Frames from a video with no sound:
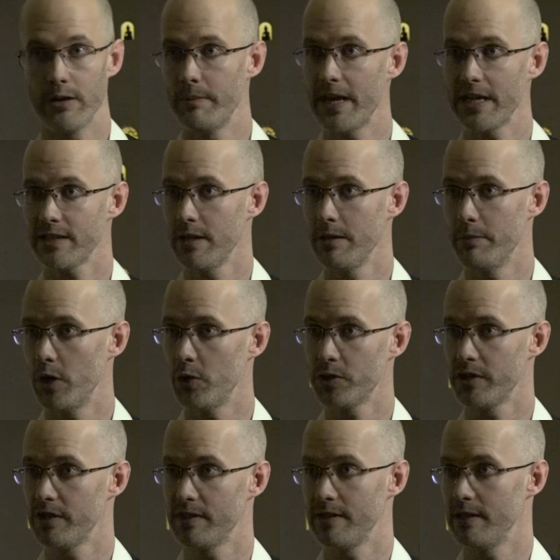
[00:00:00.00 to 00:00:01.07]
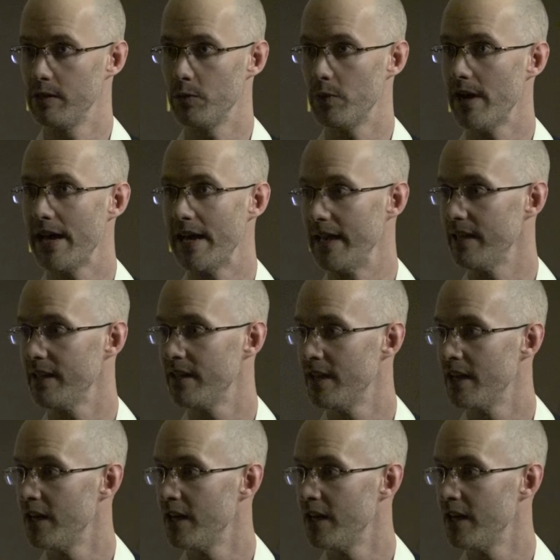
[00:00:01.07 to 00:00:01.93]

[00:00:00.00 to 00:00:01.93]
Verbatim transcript: or messy emotions in the way.